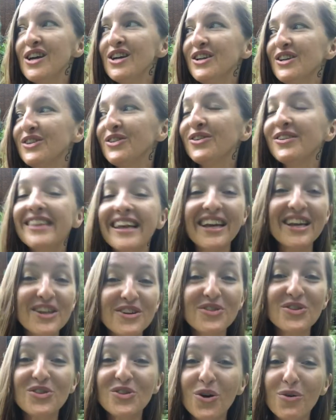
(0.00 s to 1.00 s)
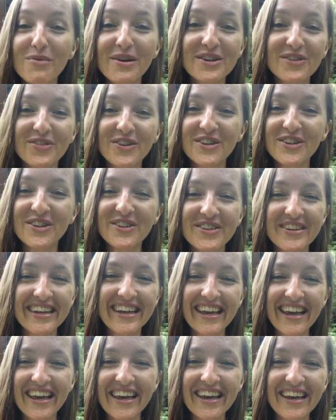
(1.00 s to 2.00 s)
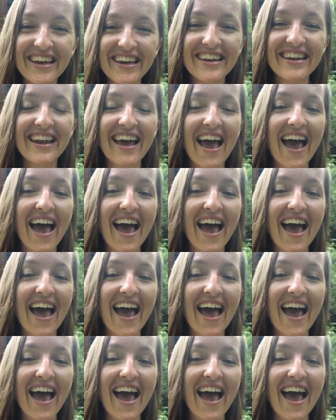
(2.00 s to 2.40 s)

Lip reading: So thank you so much for tuning in,